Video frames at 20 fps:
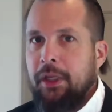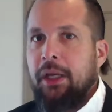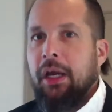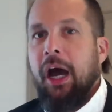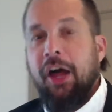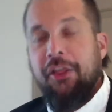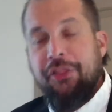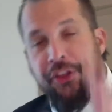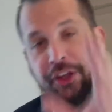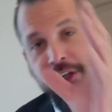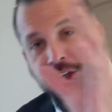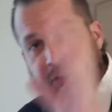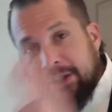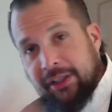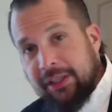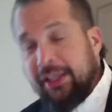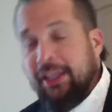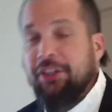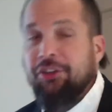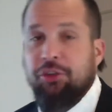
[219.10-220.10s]
I think you
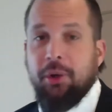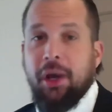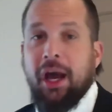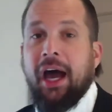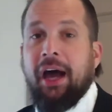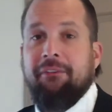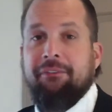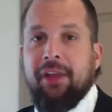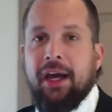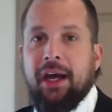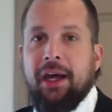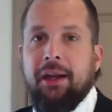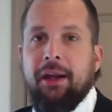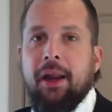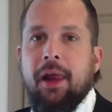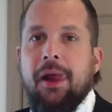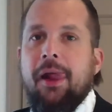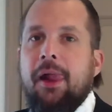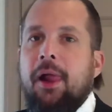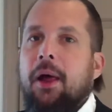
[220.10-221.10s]
need to have that,
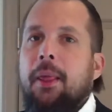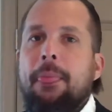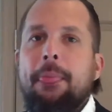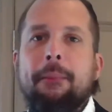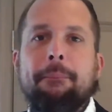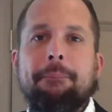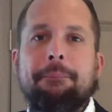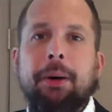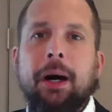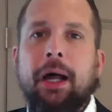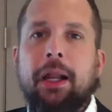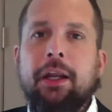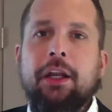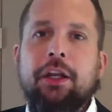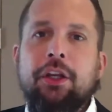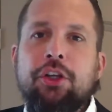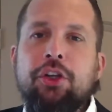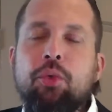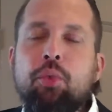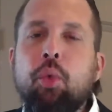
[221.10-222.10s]
but
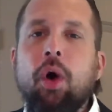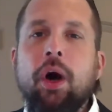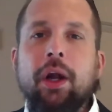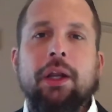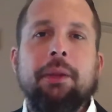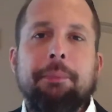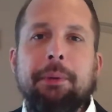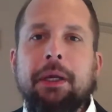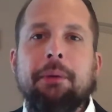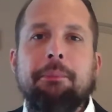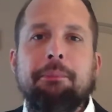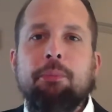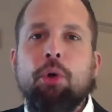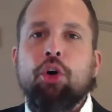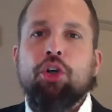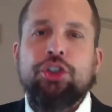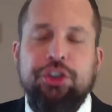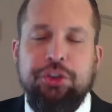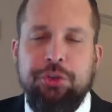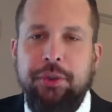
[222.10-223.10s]
you want to be
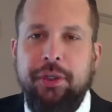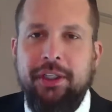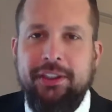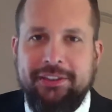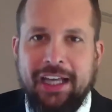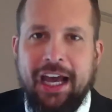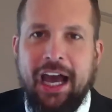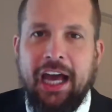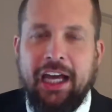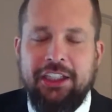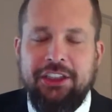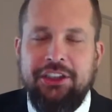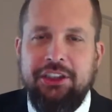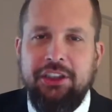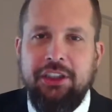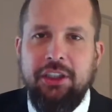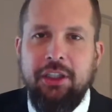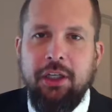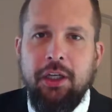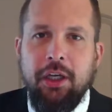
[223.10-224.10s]
emotionally attached.
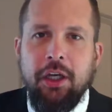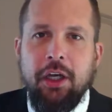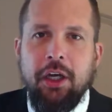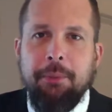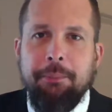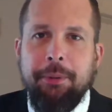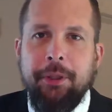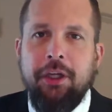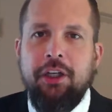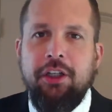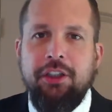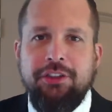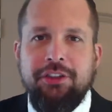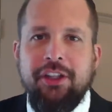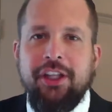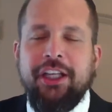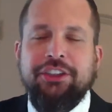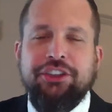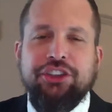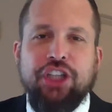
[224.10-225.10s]
Because
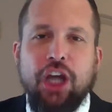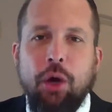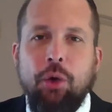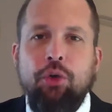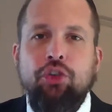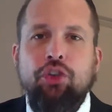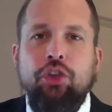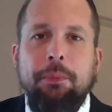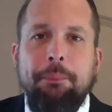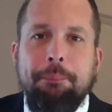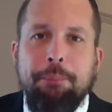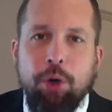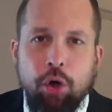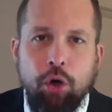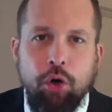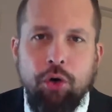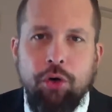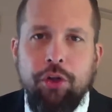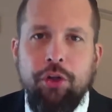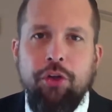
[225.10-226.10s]
it's going to
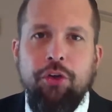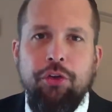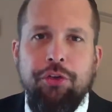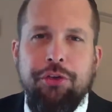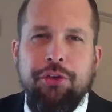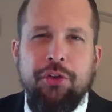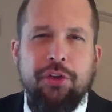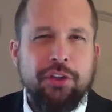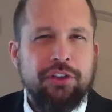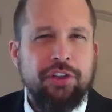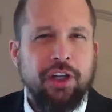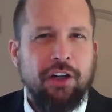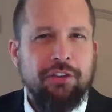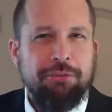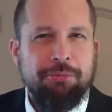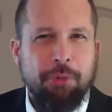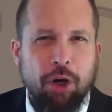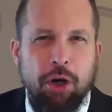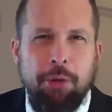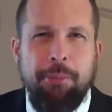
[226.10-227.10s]
pull you through the tough
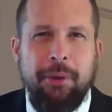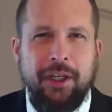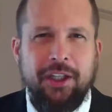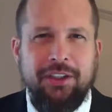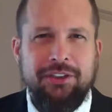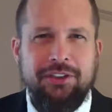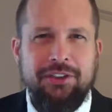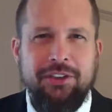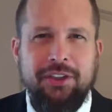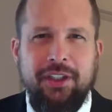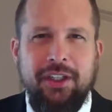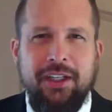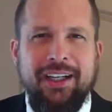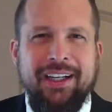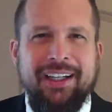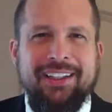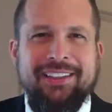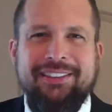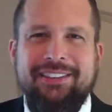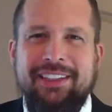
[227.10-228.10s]
moments.
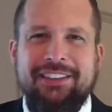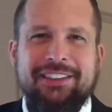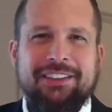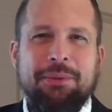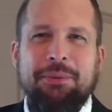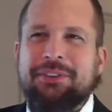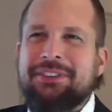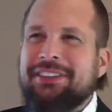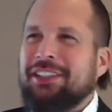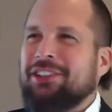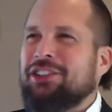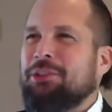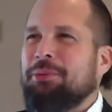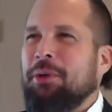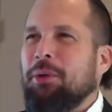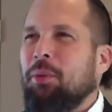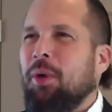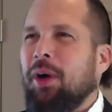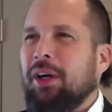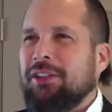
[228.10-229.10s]
See, someone says to me
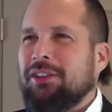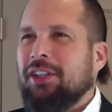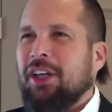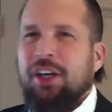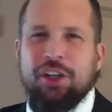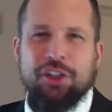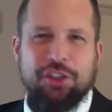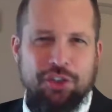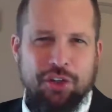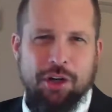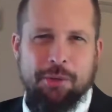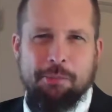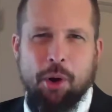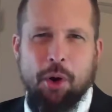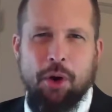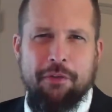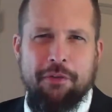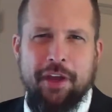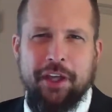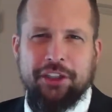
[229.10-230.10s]
once, you're a
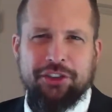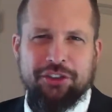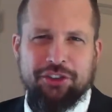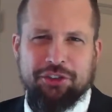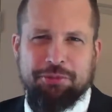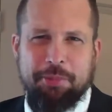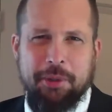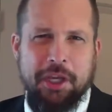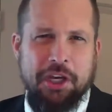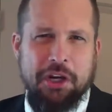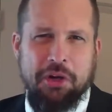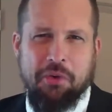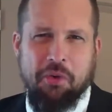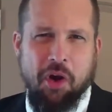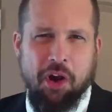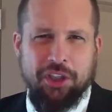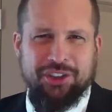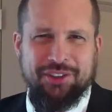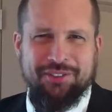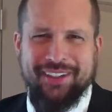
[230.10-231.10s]
motivational speaker,
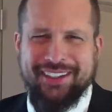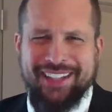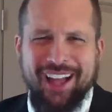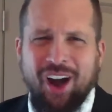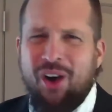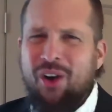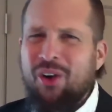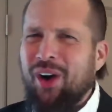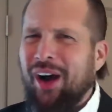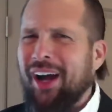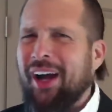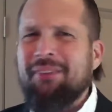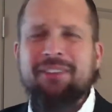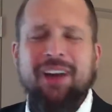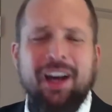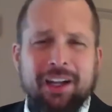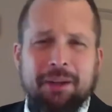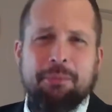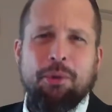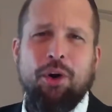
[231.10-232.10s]
aren't you? I'm like, no, I'm
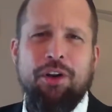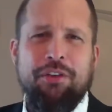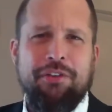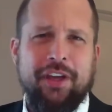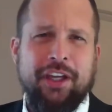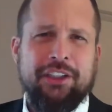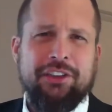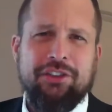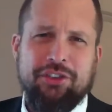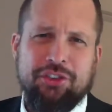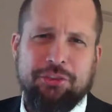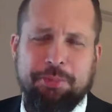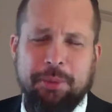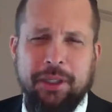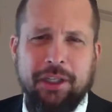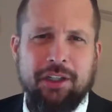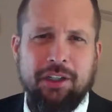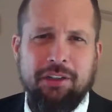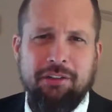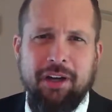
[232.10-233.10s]
not a motivational
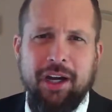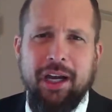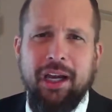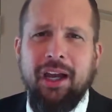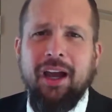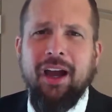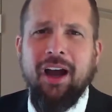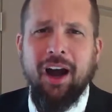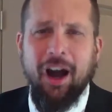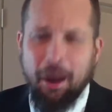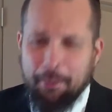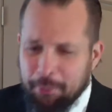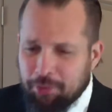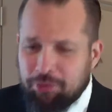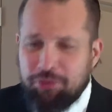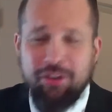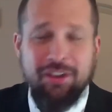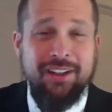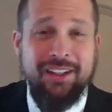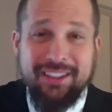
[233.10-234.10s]
speaker, right? I'm a
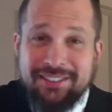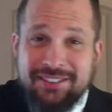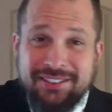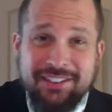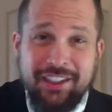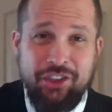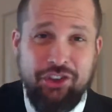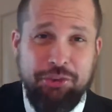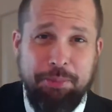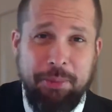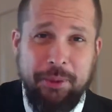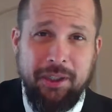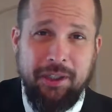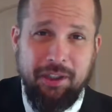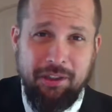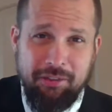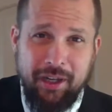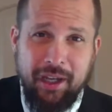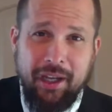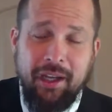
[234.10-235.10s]
realistic
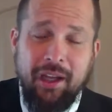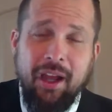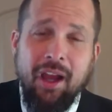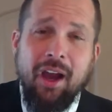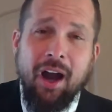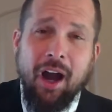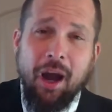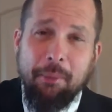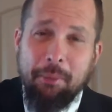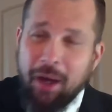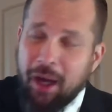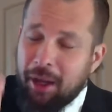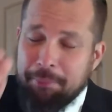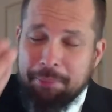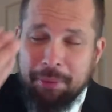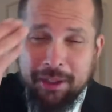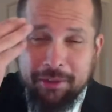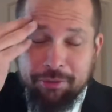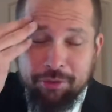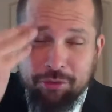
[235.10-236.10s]
speaker, right? I
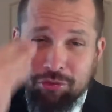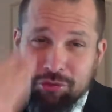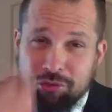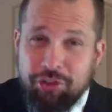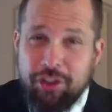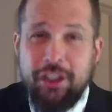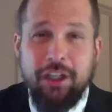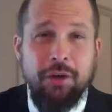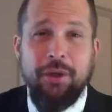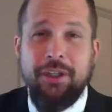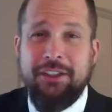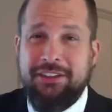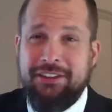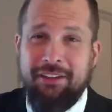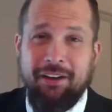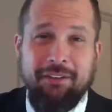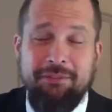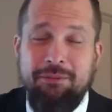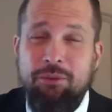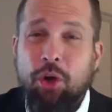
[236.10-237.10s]
believe in realism.
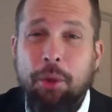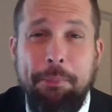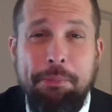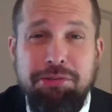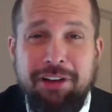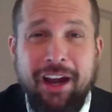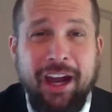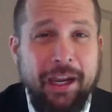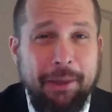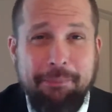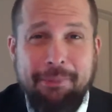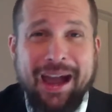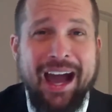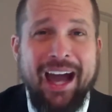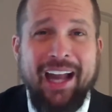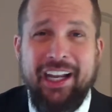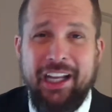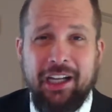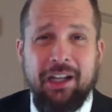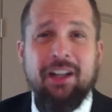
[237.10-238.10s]
I'm more
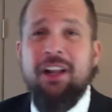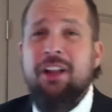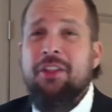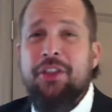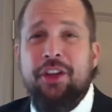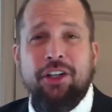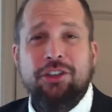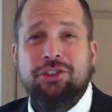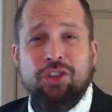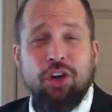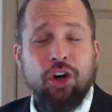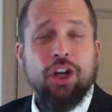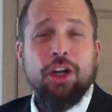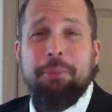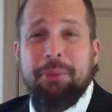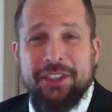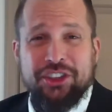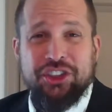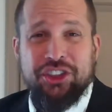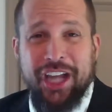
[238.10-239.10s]
pragmatic. There's going to
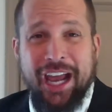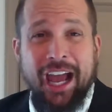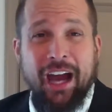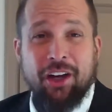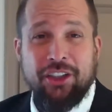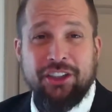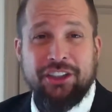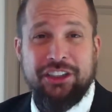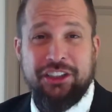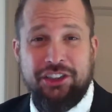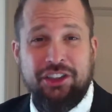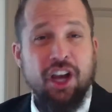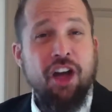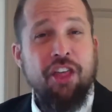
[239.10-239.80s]
be challenges